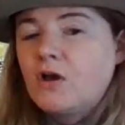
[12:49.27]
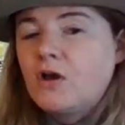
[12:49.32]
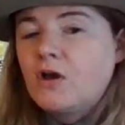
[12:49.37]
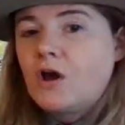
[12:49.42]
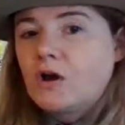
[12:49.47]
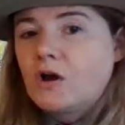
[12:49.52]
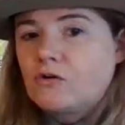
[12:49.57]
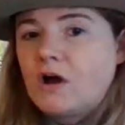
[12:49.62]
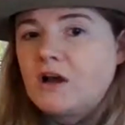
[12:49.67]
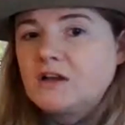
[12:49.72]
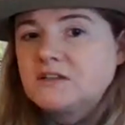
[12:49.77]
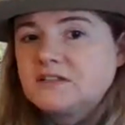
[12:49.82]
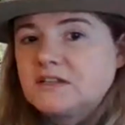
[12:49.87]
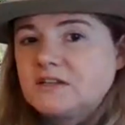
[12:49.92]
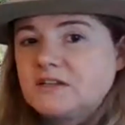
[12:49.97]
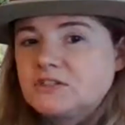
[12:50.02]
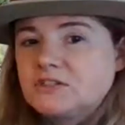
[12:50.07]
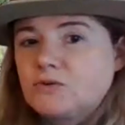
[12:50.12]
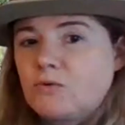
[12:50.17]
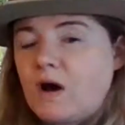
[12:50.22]
across the
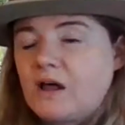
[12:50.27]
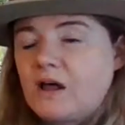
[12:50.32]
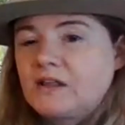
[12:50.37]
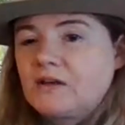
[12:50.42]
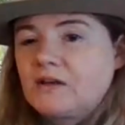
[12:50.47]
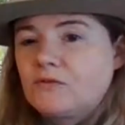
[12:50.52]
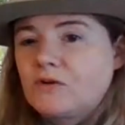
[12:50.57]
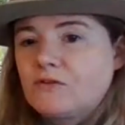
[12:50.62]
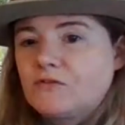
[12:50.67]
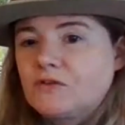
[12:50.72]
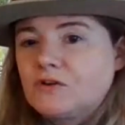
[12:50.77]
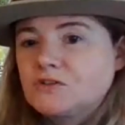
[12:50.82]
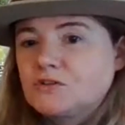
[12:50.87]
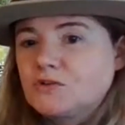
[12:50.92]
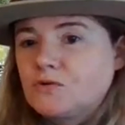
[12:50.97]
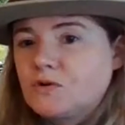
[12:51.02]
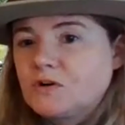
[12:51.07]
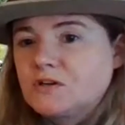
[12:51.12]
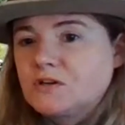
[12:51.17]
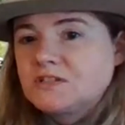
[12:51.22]
Nisqually River
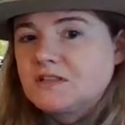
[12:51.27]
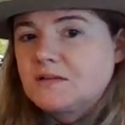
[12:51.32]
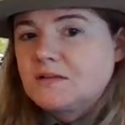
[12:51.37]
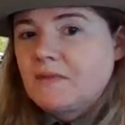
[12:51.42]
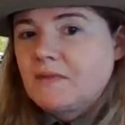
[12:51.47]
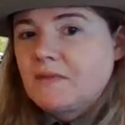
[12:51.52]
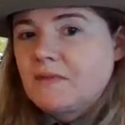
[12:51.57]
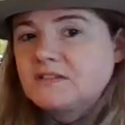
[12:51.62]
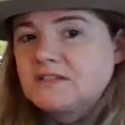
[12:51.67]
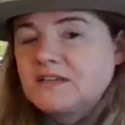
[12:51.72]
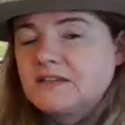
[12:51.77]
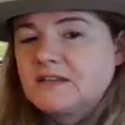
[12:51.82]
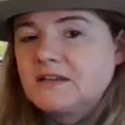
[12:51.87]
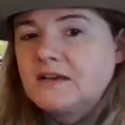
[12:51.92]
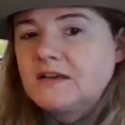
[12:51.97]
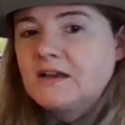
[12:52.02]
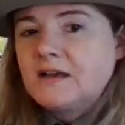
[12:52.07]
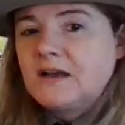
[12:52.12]
towards the mountain.